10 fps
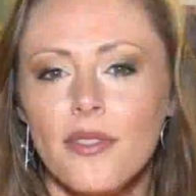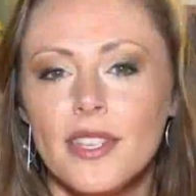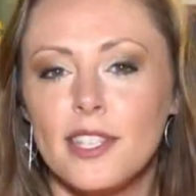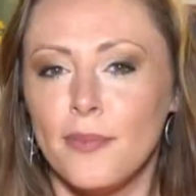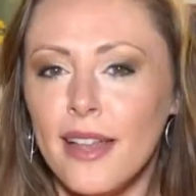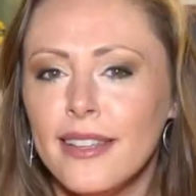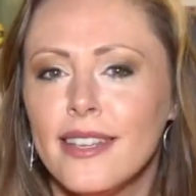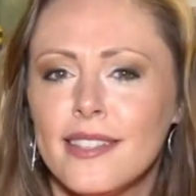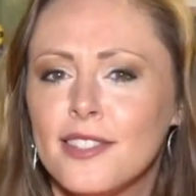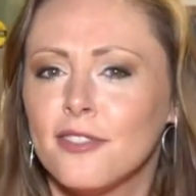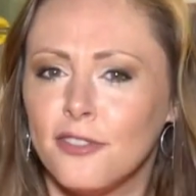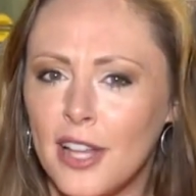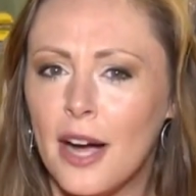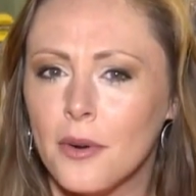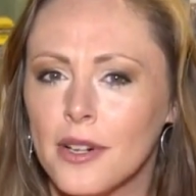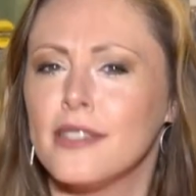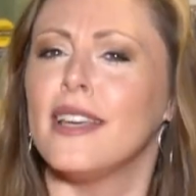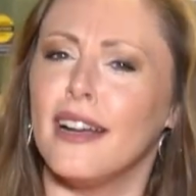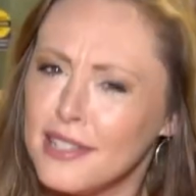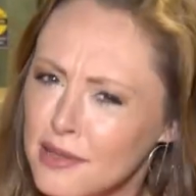the smelliest
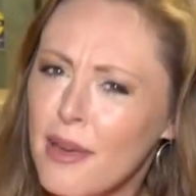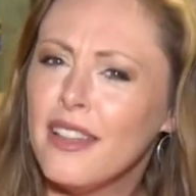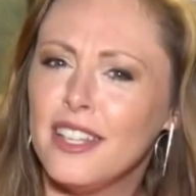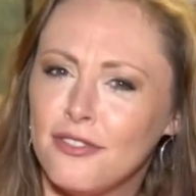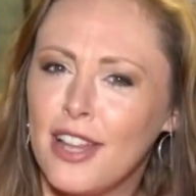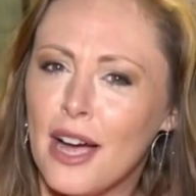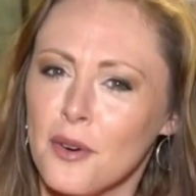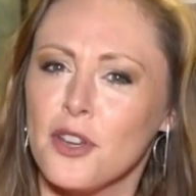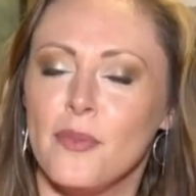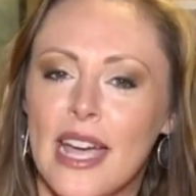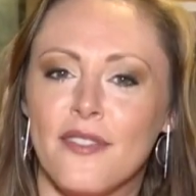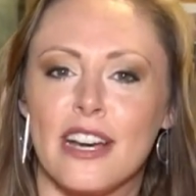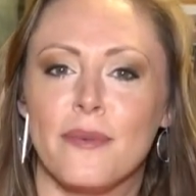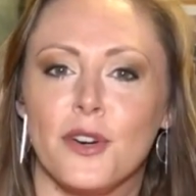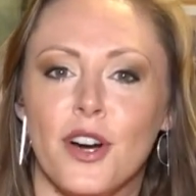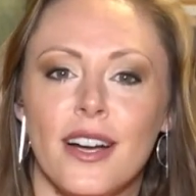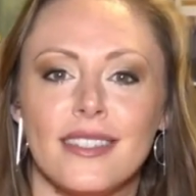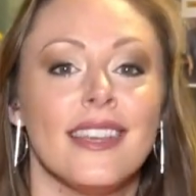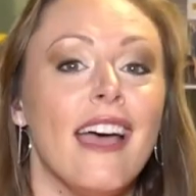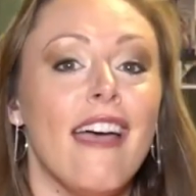flowers, yeah, smelly flower you may ever come
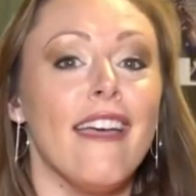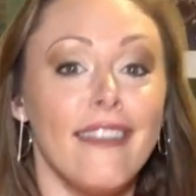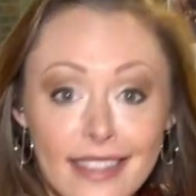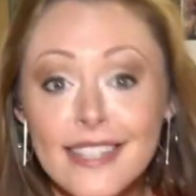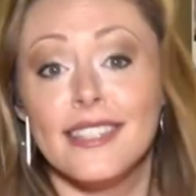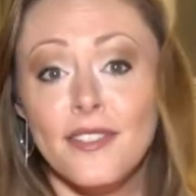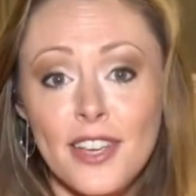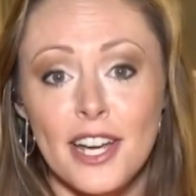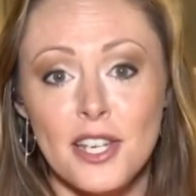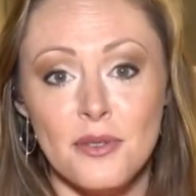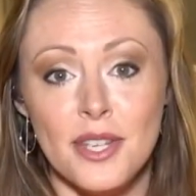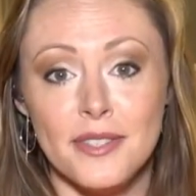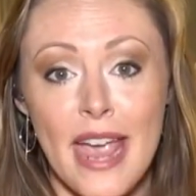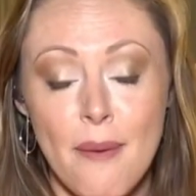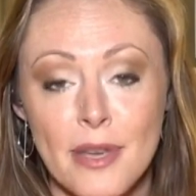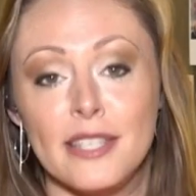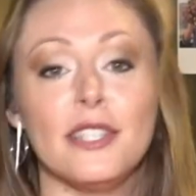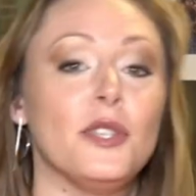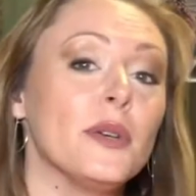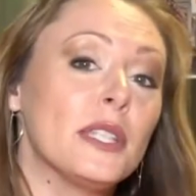across is living on UT's
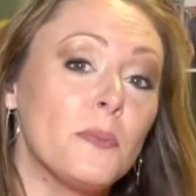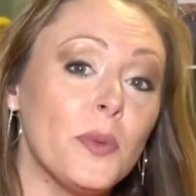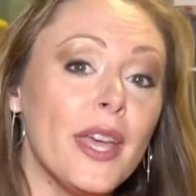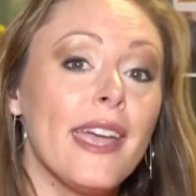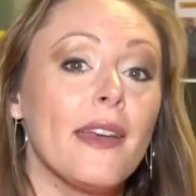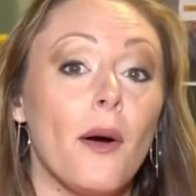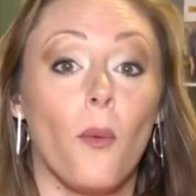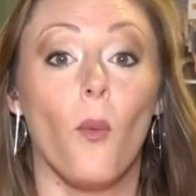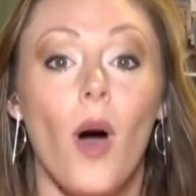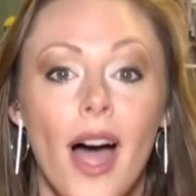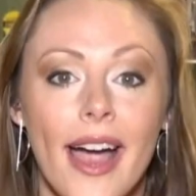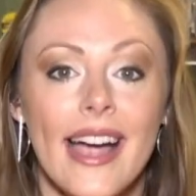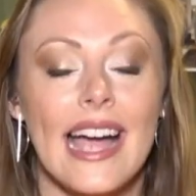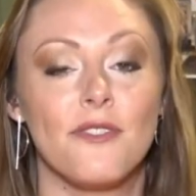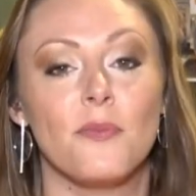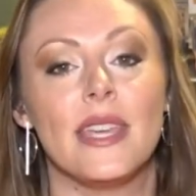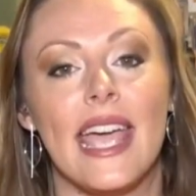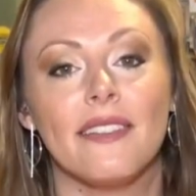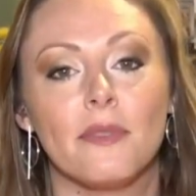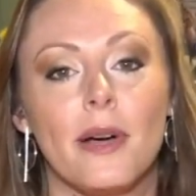campus. And to explain why, I have with
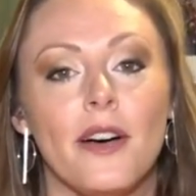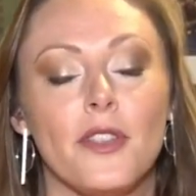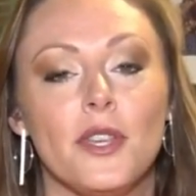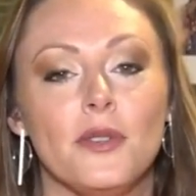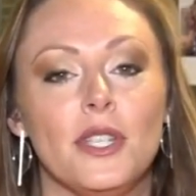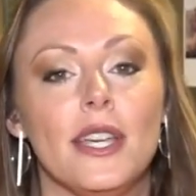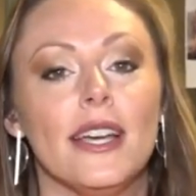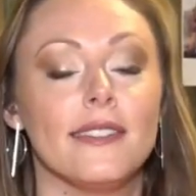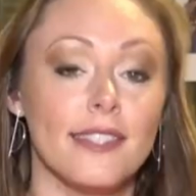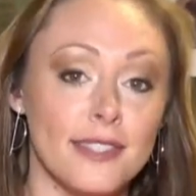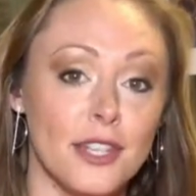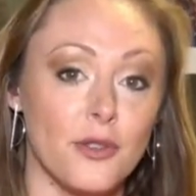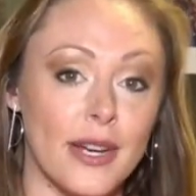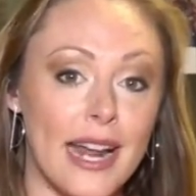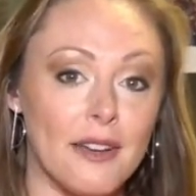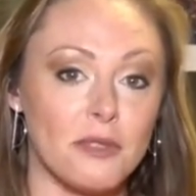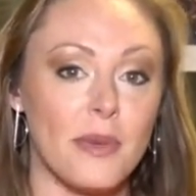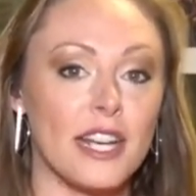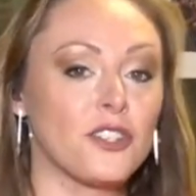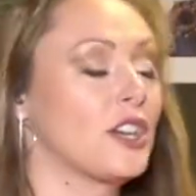me Caitlin Paula, the UT Assistant
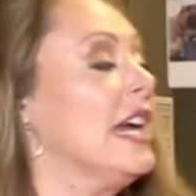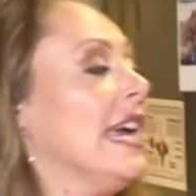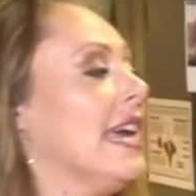Greenhouse Manager.